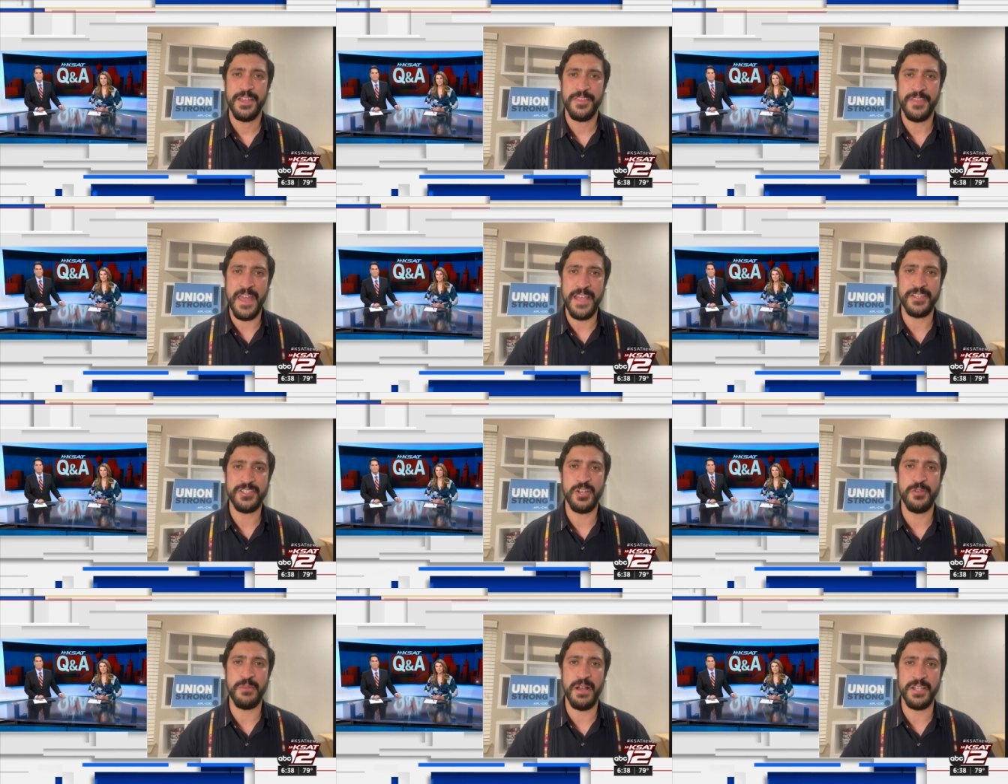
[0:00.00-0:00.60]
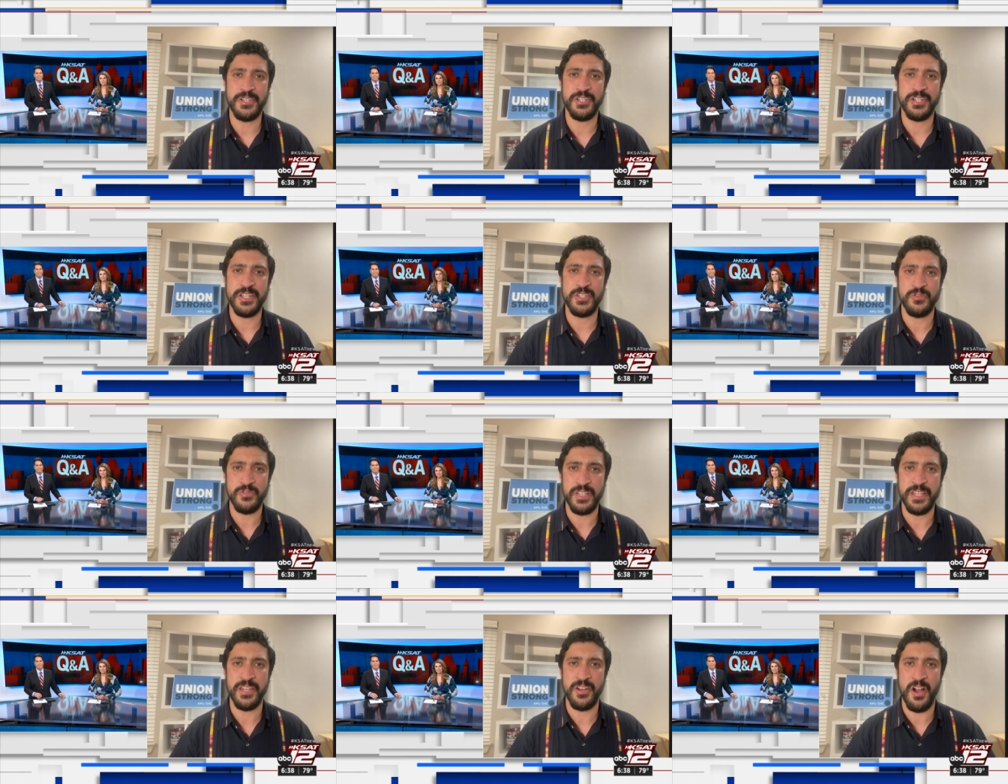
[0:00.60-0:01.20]
Thanks so much. And it's
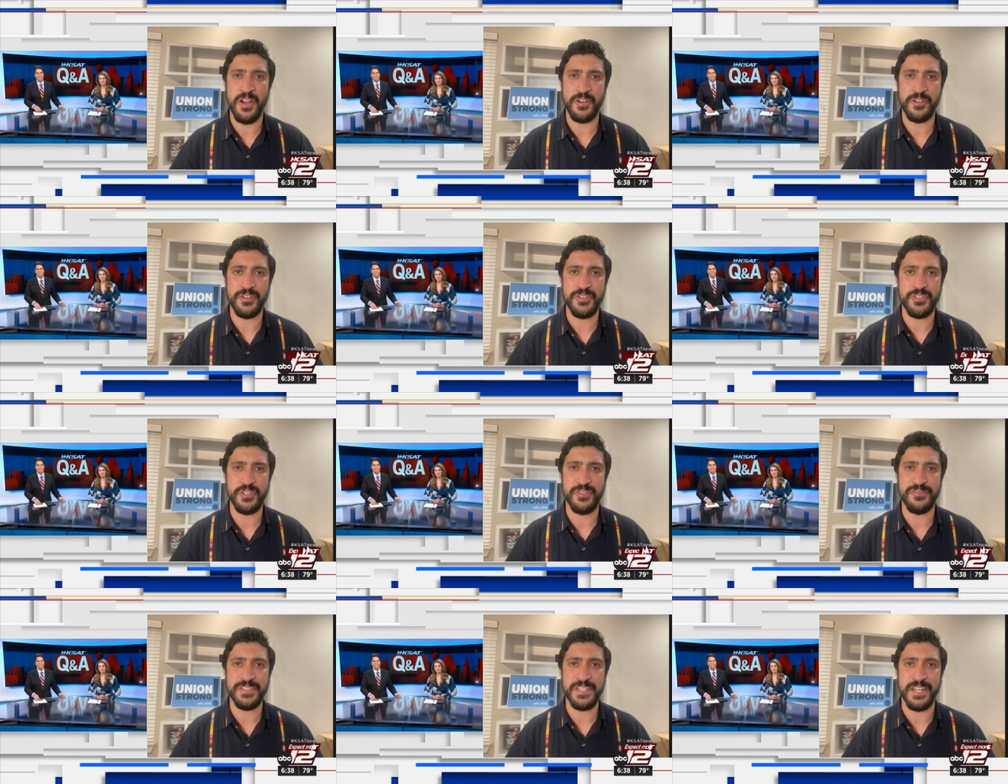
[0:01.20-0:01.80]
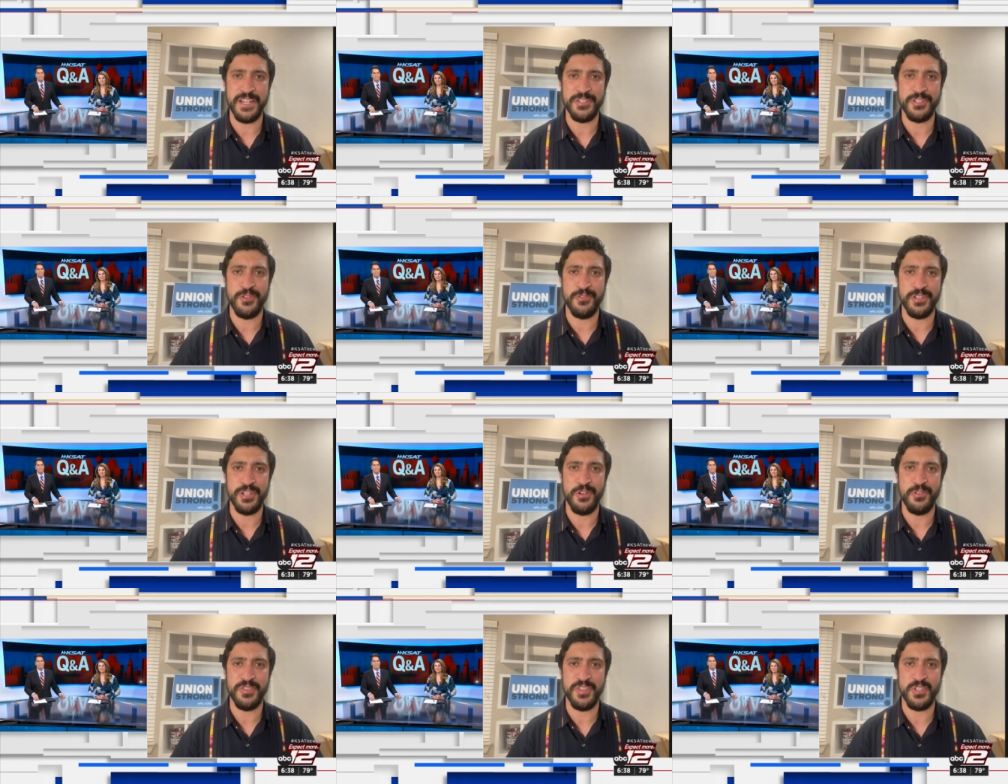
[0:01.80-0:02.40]
really an honor to serve San
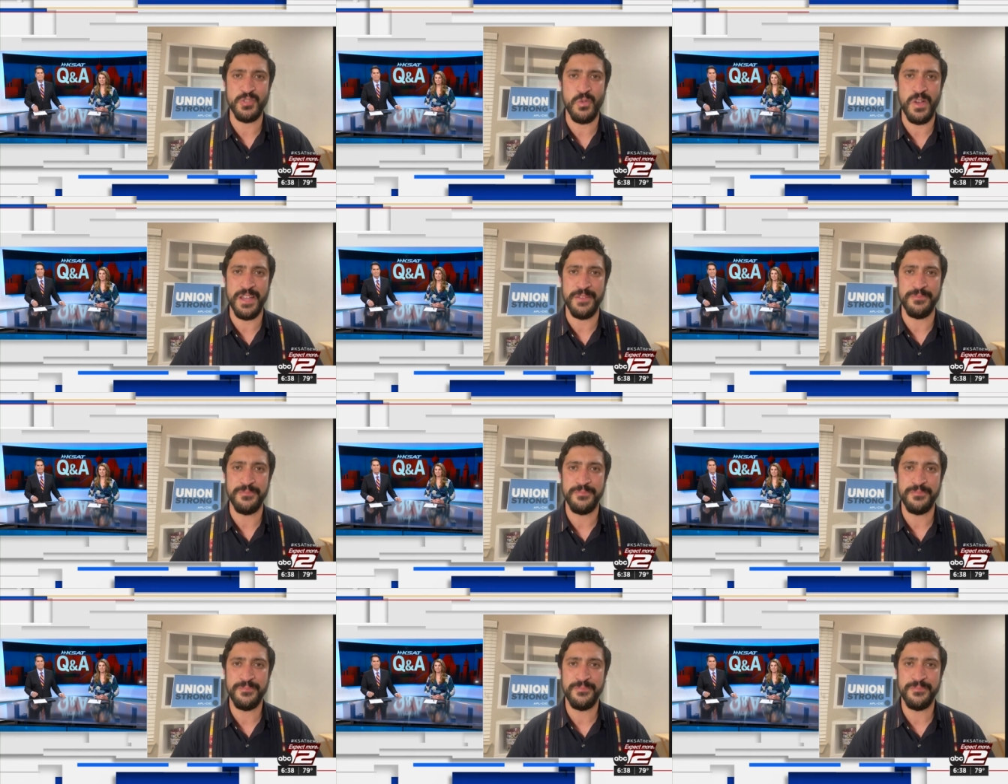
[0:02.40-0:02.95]
Antonio in this way.